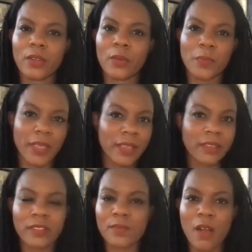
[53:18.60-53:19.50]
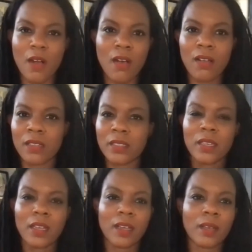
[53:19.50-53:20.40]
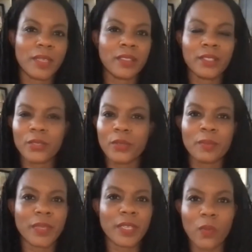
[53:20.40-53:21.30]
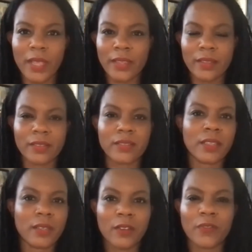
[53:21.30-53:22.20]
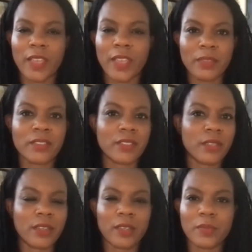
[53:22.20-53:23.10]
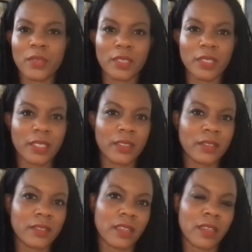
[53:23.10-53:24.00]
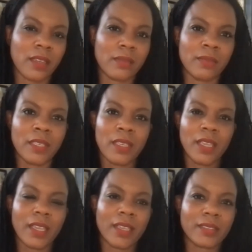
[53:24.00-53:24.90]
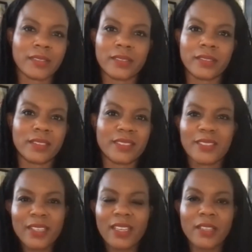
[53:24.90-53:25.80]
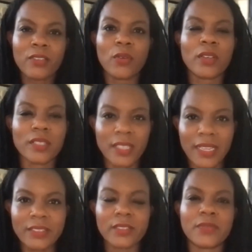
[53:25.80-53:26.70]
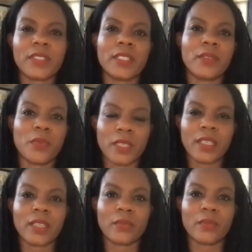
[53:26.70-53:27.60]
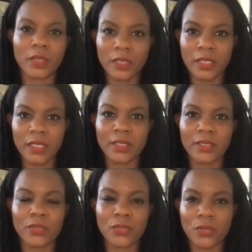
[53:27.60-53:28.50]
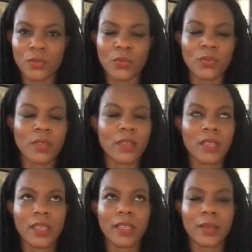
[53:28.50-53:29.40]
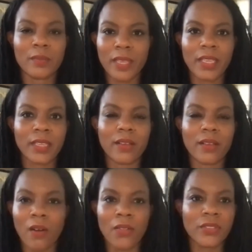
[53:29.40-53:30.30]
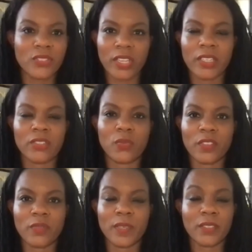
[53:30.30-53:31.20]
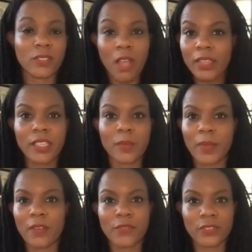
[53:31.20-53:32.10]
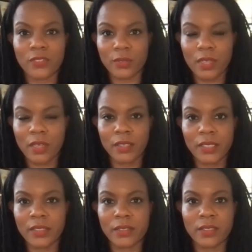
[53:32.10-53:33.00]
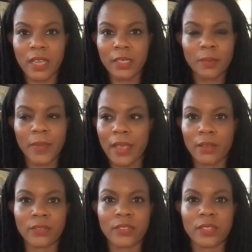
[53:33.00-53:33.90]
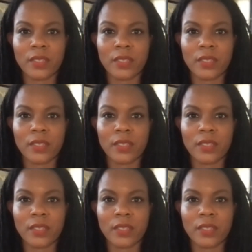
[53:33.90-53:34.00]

big, small, in little and big ways in our families, in our communities. And collectively, we can really do and make all the change we've been talking about for so long. It's not about,